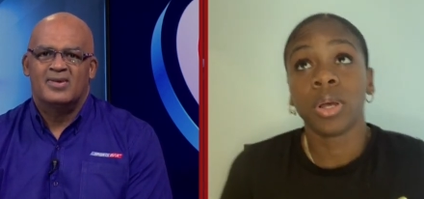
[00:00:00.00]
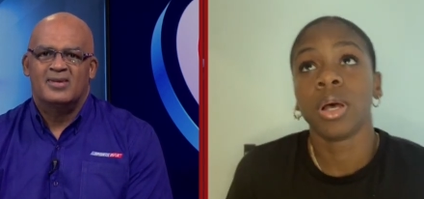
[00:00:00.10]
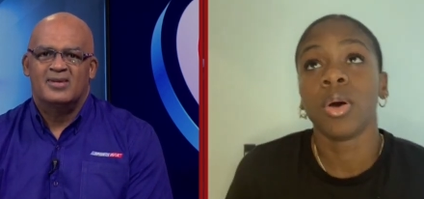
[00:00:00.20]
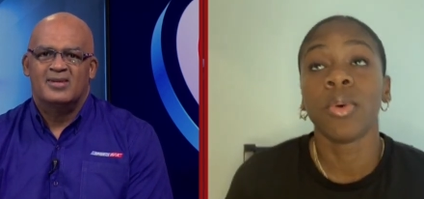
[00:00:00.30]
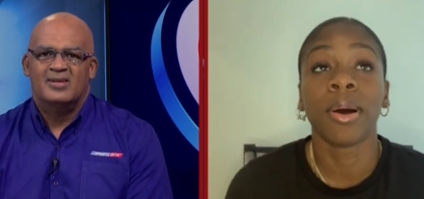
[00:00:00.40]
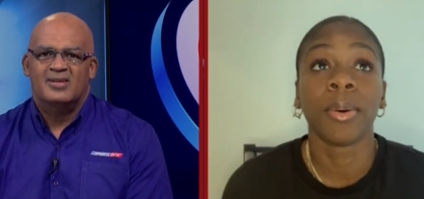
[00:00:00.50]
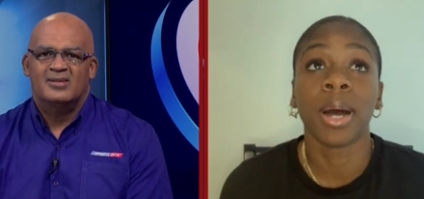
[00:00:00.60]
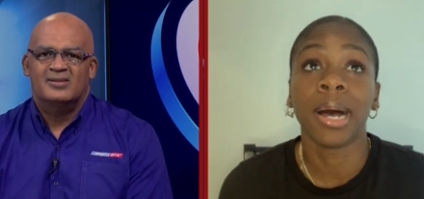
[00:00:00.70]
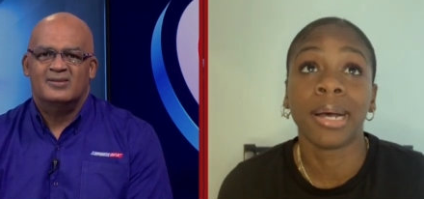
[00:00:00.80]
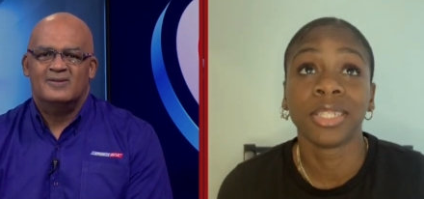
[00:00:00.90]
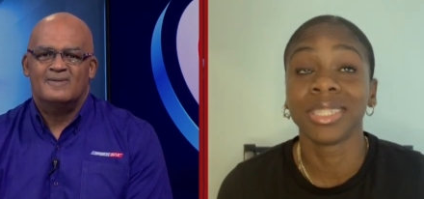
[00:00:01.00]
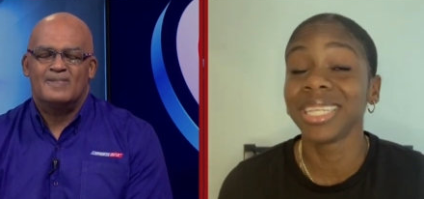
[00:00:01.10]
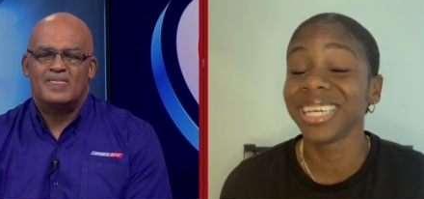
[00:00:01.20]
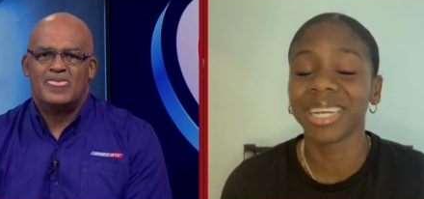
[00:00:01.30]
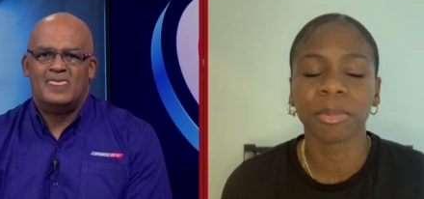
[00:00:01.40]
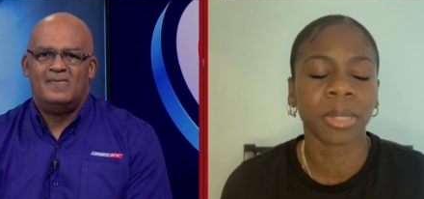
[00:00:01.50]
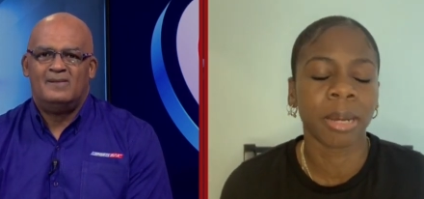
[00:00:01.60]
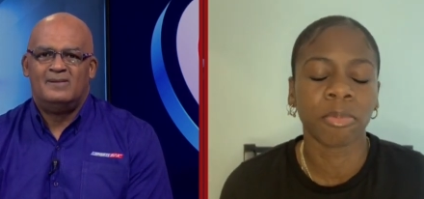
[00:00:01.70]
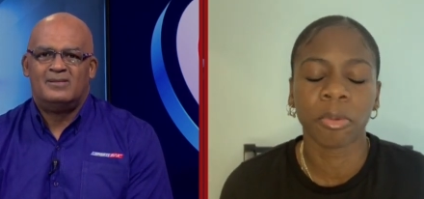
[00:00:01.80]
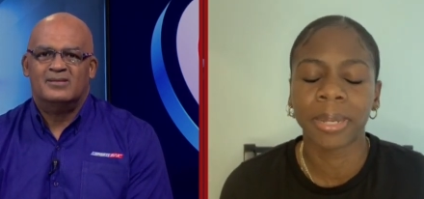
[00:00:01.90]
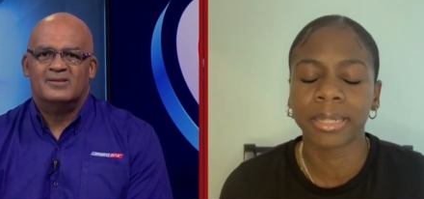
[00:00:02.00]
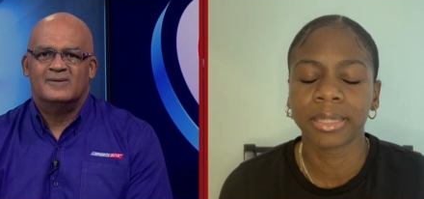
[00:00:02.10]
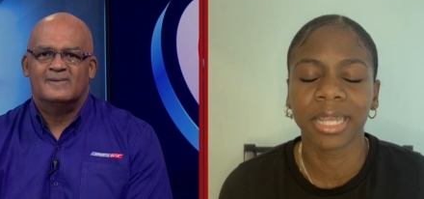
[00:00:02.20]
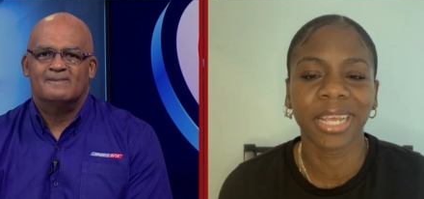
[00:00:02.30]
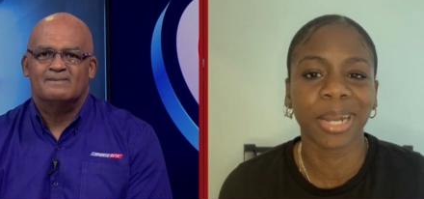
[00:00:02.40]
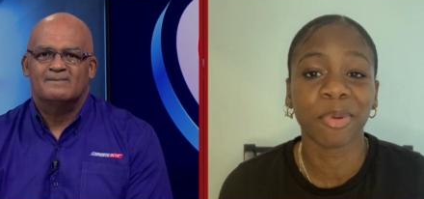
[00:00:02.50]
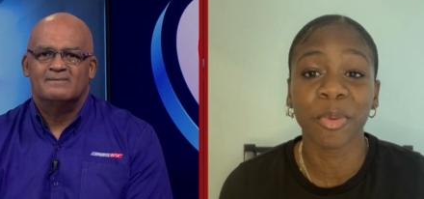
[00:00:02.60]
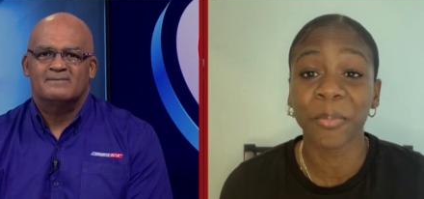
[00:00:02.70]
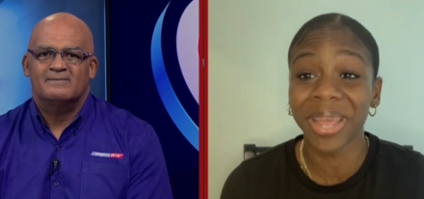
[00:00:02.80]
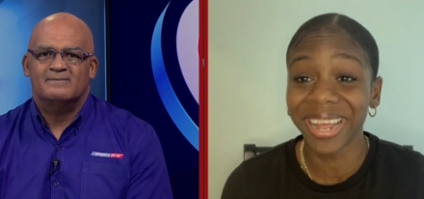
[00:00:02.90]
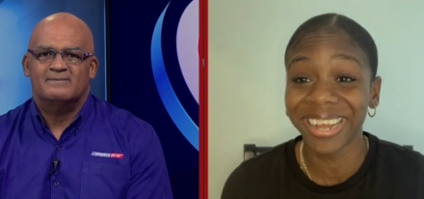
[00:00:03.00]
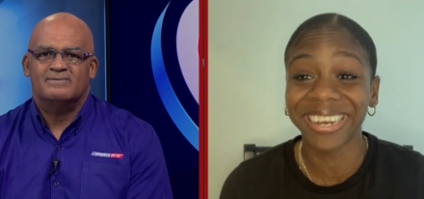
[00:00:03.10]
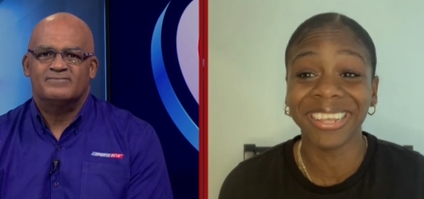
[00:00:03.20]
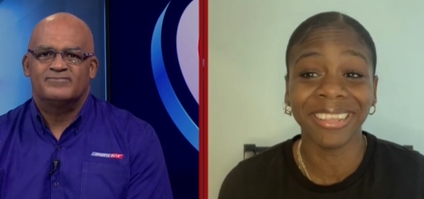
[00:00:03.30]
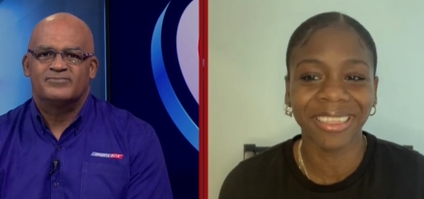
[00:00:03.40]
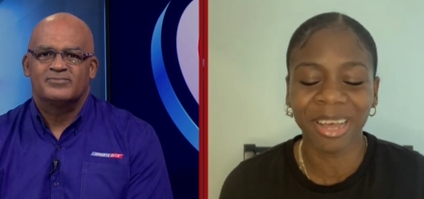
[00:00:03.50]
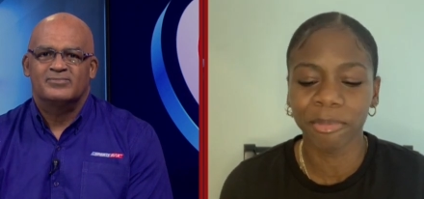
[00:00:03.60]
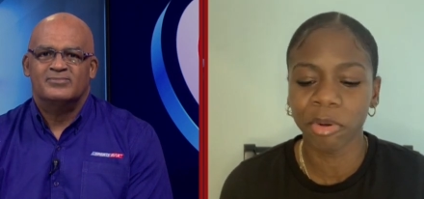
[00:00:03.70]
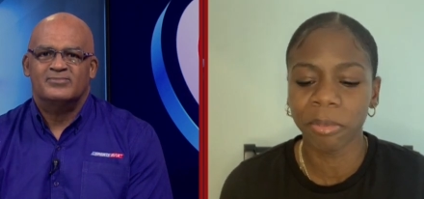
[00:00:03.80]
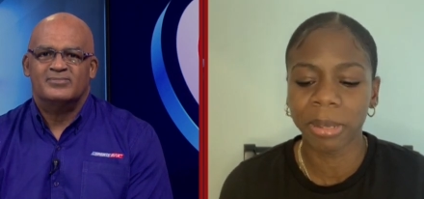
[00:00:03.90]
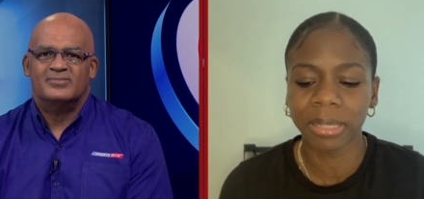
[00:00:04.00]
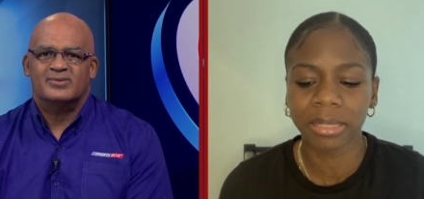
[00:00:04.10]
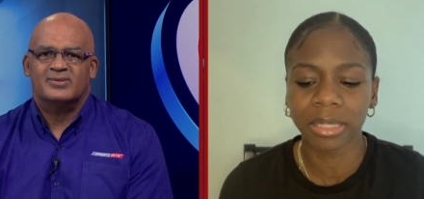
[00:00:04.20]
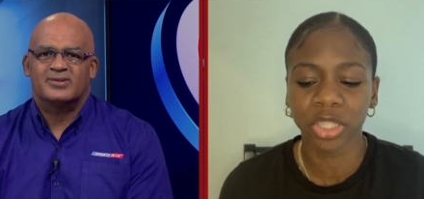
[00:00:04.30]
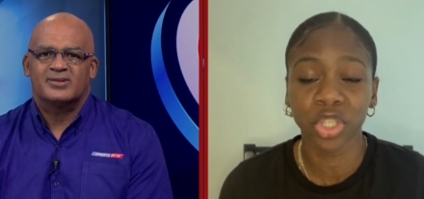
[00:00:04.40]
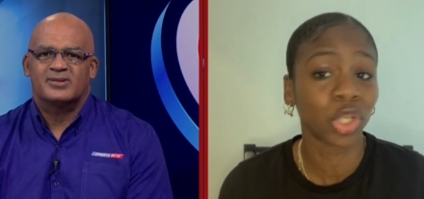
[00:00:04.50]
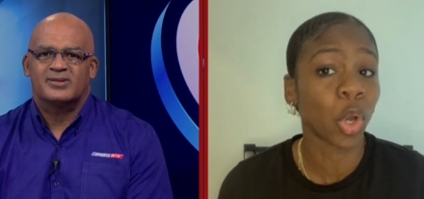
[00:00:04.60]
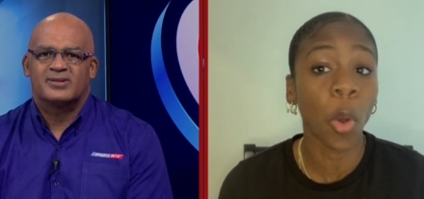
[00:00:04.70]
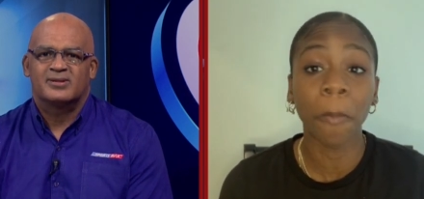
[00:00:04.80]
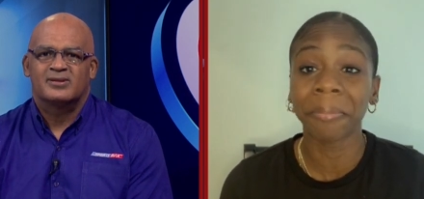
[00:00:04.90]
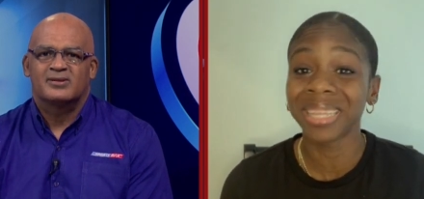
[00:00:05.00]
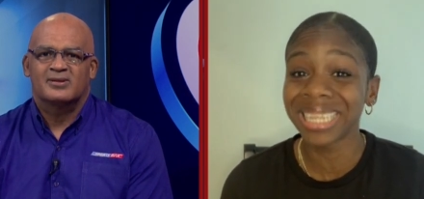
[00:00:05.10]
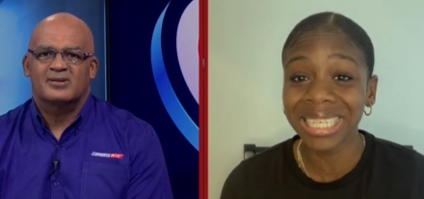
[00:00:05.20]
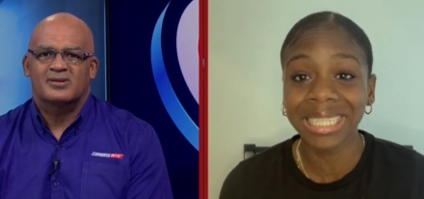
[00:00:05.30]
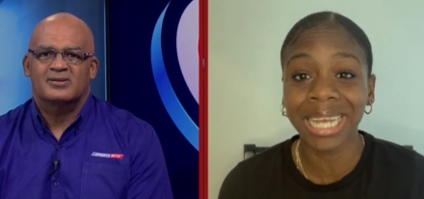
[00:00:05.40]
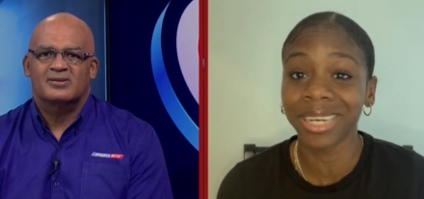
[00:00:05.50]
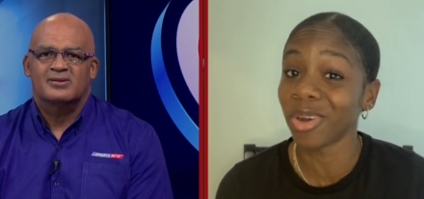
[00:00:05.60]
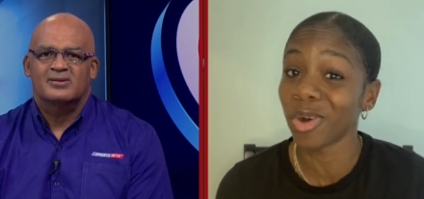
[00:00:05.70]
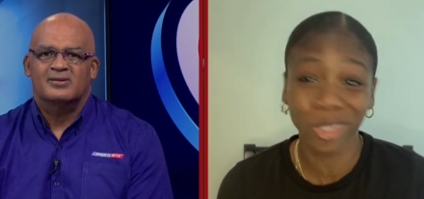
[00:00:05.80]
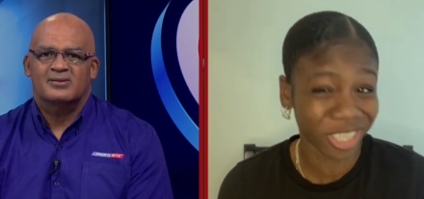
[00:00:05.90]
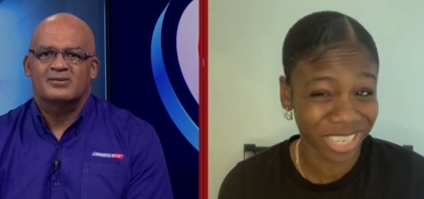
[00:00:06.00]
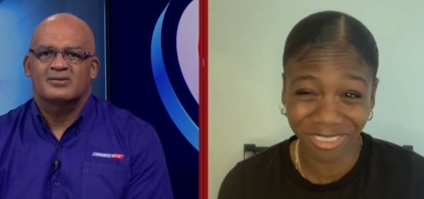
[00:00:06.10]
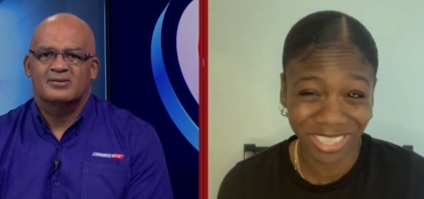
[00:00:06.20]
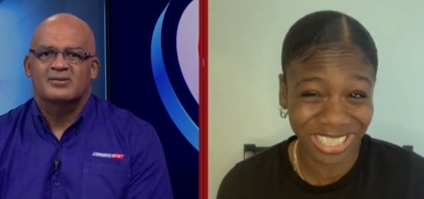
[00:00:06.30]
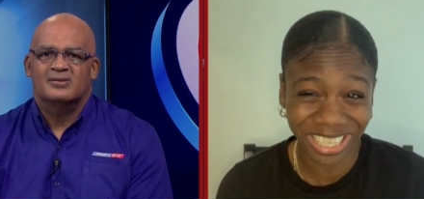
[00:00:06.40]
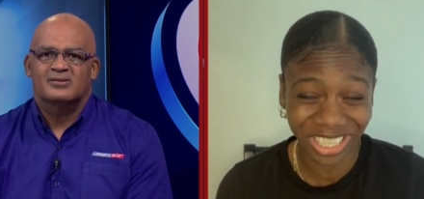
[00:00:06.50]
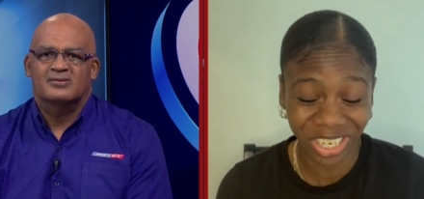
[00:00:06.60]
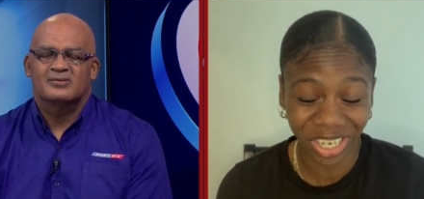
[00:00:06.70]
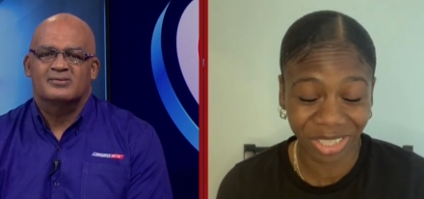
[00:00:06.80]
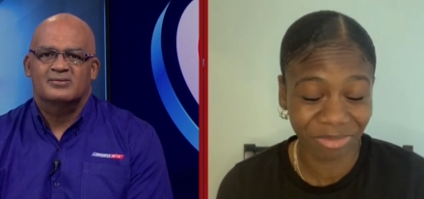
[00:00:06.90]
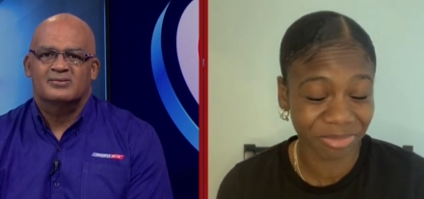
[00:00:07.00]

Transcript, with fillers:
Speaker 1: Well, uh, just thinking about that moment, thinking about Megan in that moment, just complete and utter devastation,